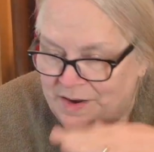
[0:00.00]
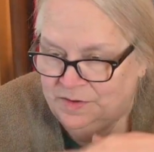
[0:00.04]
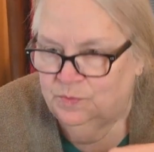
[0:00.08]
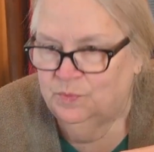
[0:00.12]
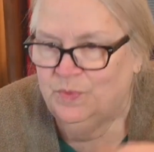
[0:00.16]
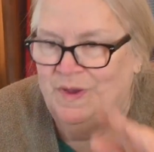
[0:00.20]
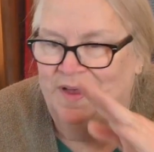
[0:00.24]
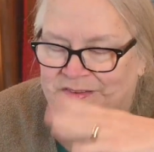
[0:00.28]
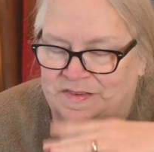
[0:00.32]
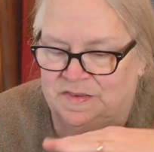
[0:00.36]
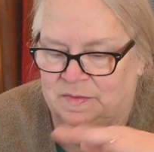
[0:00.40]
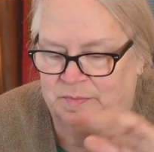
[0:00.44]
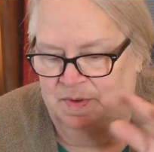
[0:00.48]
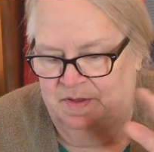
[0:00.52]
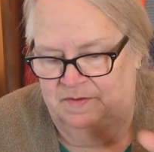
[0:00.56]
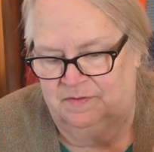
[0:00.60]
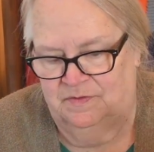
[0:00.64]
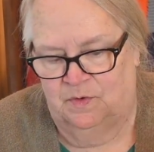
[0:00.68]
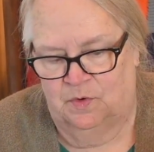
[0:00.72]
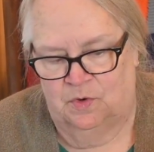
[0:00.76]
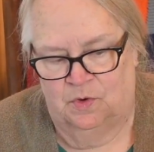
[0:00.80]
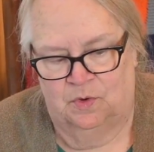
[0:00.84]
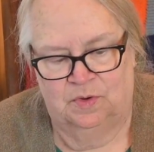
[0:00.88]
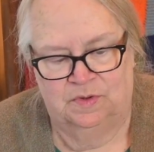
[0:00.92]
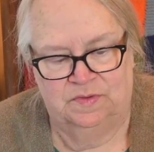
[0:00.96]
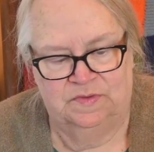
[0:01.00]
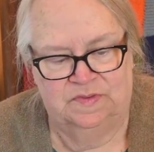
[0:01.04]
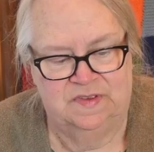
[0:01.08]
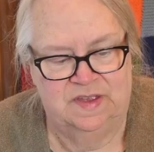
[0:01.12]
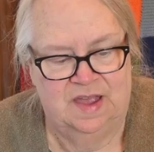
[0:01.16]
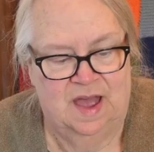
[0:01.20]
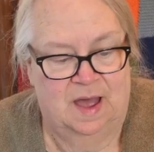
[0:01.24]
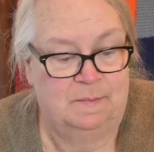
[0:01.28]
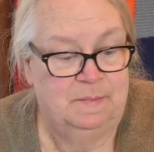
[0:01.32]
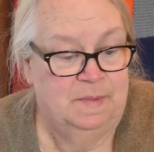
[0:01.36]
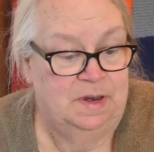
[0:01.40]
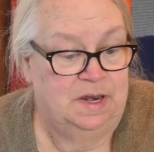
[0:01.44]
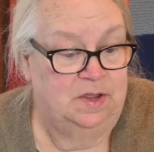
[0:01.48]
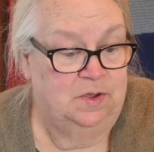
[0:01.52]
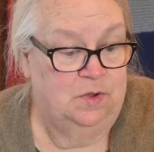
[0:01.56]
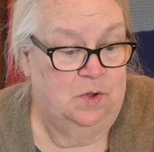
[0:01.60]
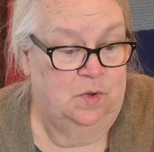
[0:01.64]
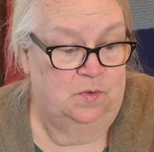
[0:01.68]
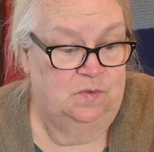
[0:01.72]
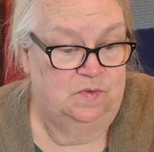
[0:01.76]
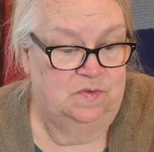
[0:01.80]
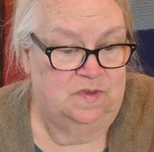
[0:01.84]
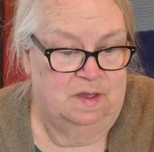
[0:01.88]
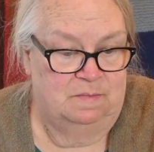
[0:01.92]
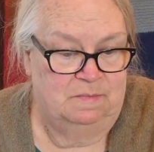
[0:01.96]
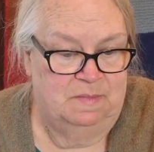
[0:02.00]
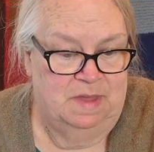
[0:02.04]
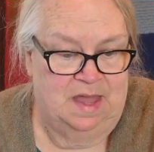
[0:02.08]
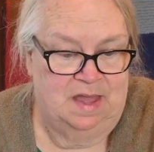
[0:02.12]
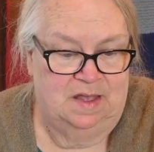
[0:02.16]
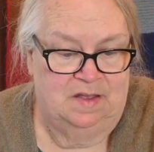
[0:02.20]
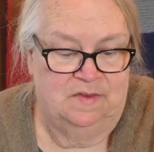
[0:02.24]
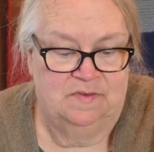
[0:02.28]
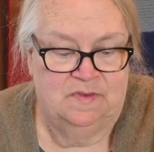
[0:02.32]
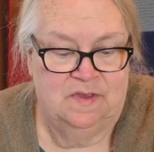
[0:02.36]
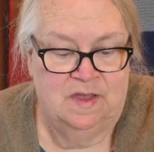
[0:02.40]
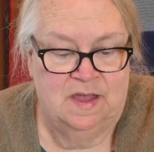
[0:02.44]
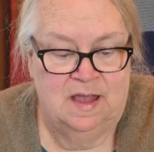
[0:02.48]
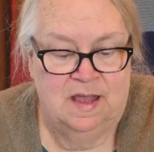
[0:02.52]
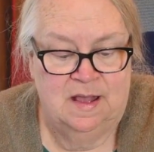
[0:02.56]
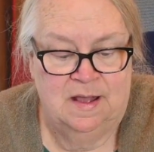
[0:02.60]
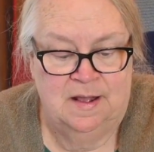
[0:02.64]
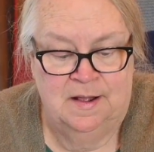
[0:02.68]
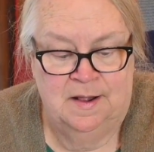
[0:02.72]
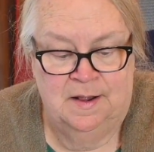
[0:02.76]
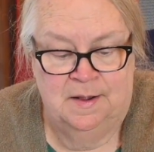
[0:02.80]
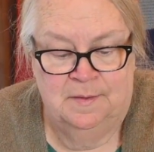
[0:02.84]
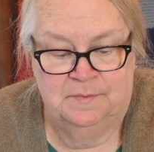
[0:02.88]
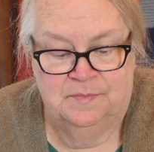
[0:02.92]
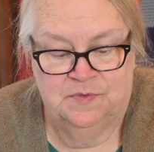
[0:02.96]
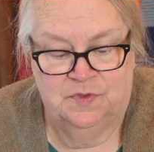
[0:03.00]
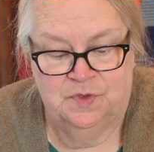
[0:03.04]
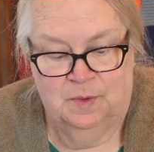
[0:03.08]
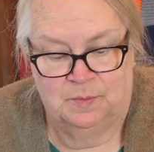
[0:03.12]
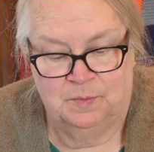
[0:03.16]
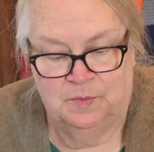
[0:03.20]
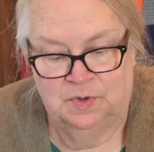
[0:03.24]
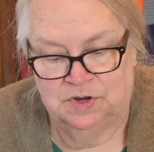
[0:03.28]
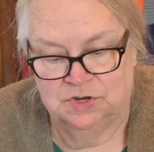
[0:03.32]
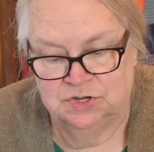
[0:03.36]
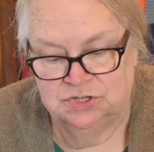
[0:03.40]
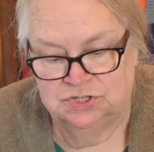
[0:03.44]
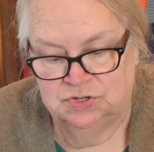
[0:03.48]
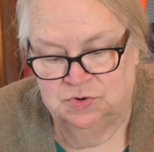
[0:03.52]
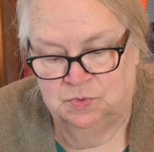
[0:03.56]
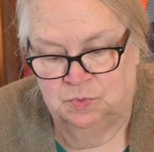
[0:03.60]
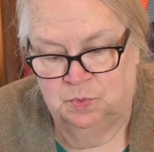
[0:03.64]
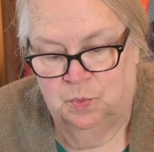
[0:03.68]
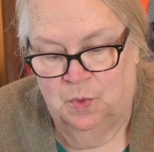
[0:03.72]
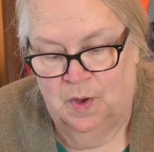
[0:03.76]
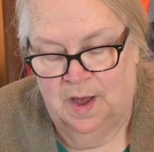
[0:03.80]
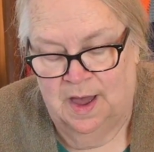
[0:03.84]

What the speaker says: recipe full and see how many cones that makes. So I'm going to do